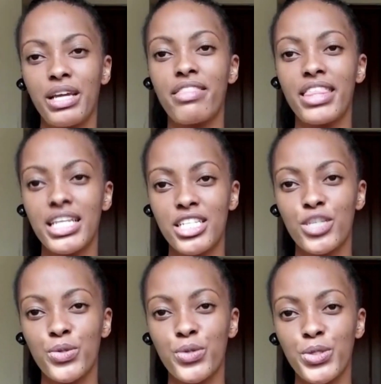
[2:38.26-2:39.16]
So we have
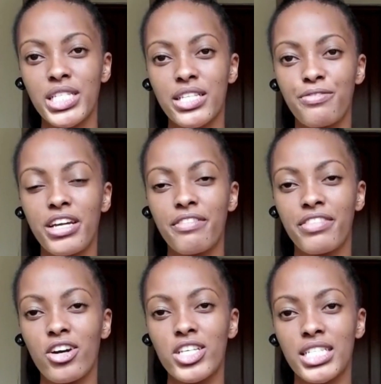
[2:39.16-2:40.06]
30 schools,
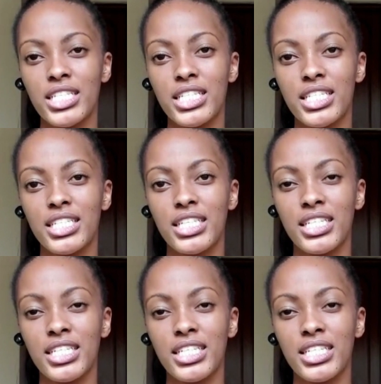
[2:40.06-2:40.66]
5,000